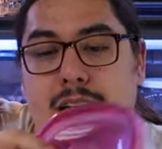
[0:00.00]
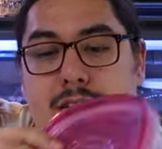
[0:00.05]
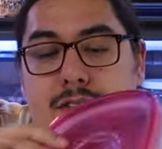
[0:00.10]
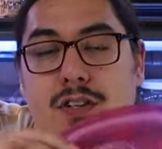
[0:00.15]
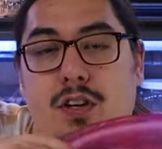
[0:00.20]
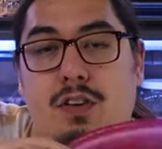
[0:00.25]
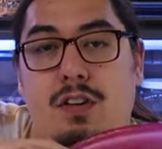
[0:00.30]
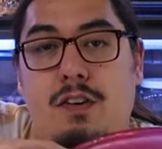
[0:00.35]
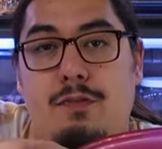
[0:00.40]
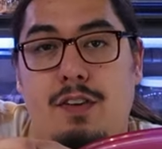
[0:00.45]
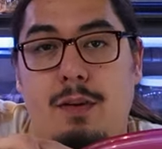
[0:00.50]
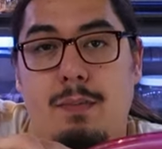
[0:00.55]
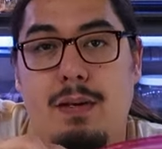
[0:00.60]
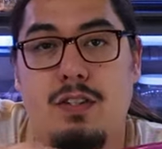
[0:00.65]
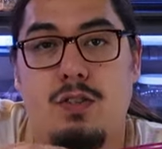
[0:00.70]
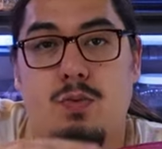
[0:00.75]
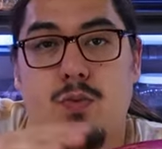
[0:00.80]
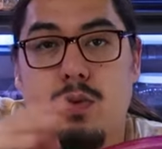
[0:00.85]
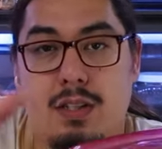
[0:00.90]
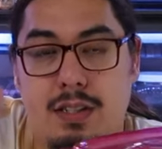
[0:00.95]
So the
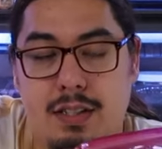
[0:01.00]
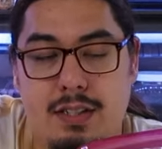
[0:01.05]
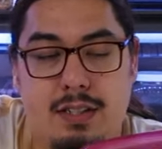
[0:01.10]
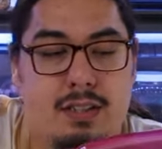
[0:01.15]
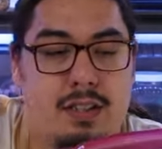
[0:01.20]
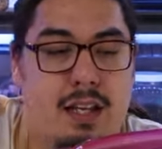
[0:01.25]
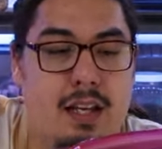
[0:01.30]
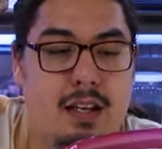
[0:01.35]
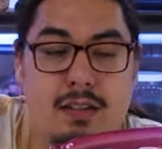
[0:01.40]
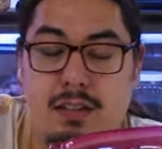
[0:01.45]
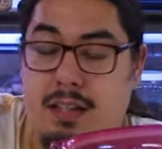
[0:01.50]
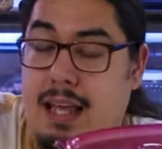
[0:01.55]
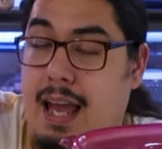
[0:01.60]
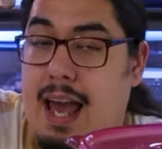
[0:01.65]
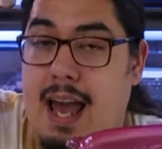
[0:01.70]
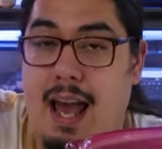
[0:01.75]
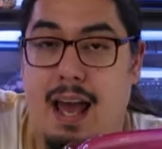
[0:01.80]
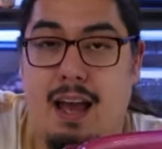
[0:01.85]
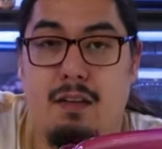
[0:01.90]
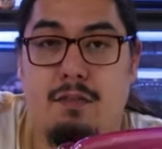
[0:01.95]
females, once they
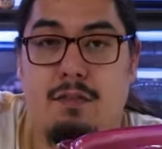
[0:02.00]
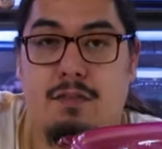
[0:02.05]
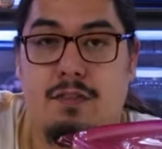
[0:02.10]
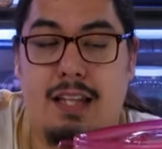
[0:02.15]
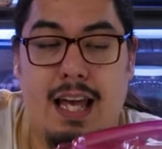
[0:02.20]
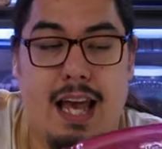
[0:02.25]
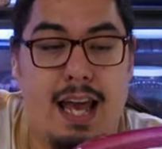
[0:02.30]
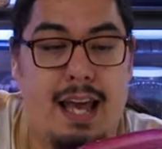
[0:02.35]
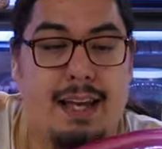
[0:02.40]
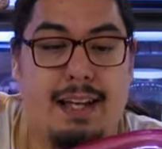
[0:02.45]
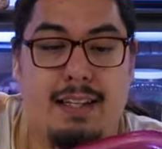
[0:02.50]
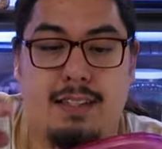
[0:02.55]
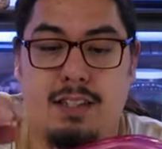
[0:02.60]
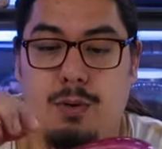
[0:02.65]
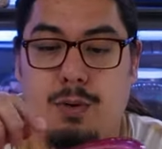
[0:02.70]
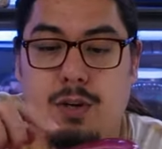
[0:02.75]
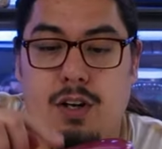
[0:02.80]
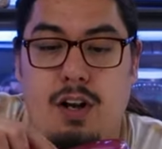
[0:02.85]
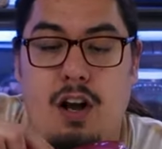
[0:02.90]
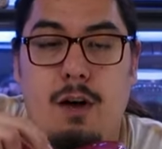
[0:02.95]
have the eggs,
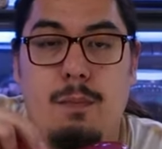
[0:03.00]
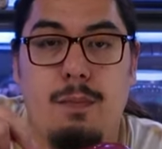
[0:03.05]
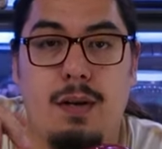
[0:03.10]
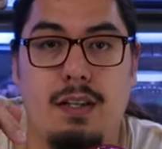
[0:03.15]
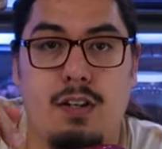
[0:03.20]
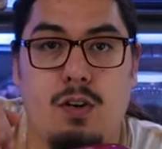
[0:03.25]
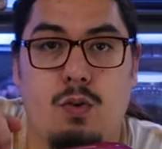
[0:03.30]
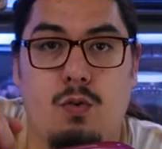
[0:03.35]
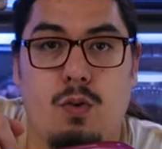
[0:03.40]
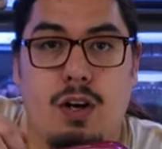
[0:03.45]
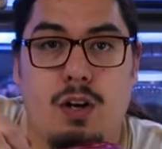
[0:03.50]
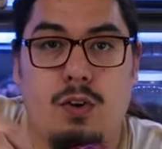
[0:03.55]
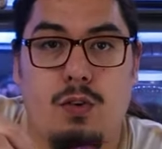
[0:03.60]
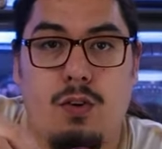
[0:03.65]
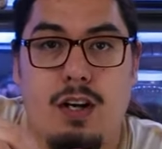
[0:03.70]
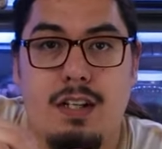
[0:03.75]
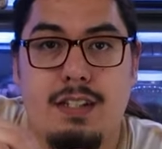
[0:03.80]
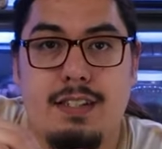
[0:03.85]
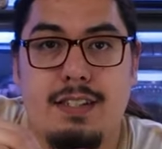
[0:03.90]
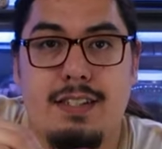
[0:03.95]
they'll come and they'll run
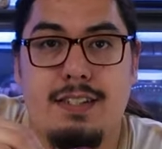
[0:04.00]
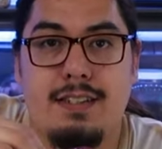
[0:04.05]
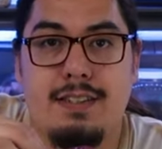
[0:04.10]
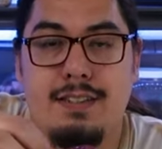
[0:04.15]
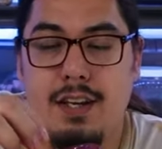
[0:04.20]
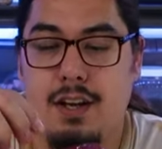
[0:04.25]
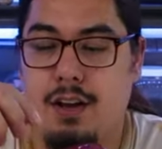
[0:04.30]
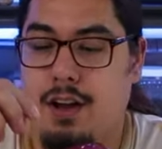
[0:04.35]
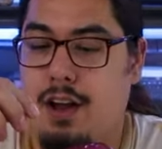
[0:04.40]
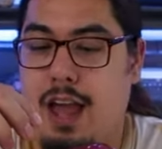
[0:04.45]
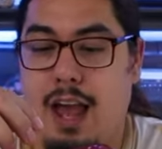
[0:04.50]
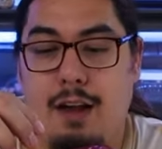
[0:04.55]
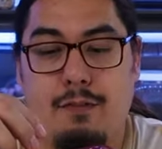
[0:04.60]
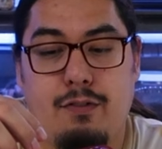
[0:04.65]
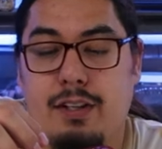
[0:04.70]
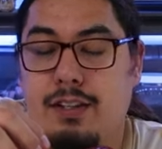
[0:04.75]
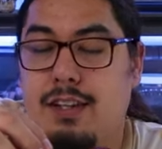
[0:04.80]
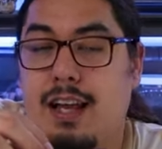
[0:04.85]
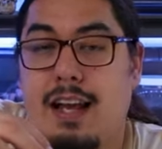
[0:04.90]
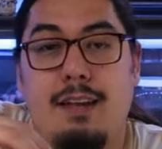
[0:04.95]
across this.
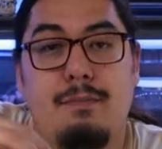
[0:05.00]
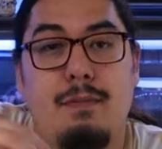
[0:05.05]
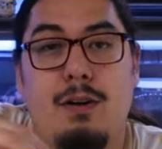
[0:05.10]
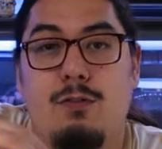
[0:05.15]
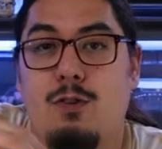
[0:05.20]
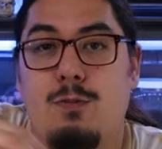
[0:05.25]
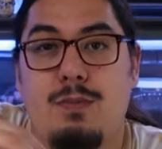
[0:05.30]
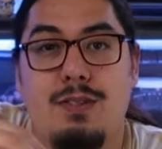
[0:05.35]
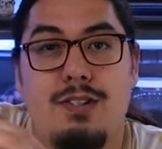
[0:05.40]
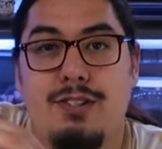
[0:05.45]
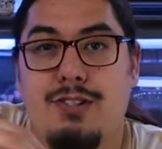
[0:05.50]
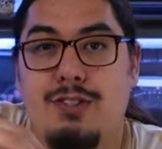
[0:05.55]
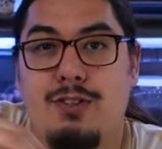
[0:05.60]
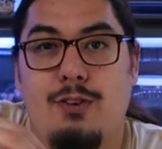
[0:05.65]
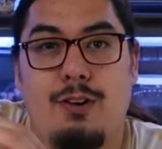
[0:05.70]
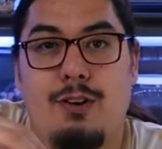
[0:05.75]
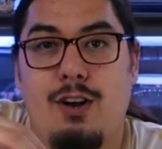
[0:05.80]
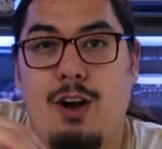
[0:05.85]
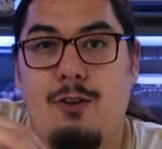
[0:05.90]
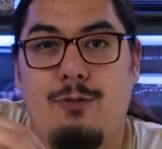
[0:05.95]
Every light in my room is just
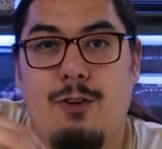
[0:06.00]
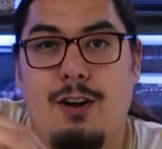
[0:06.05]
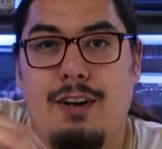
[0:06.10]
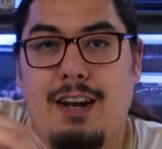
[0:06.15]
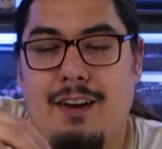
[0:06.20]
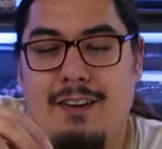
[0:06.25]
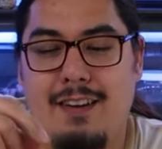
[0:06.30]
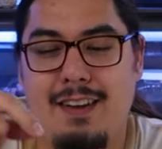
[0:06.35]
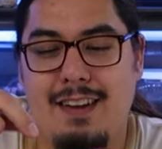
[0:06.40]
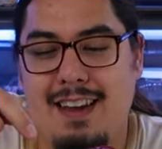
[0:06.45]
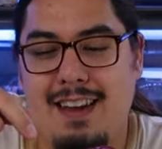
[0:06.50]
turning off right now.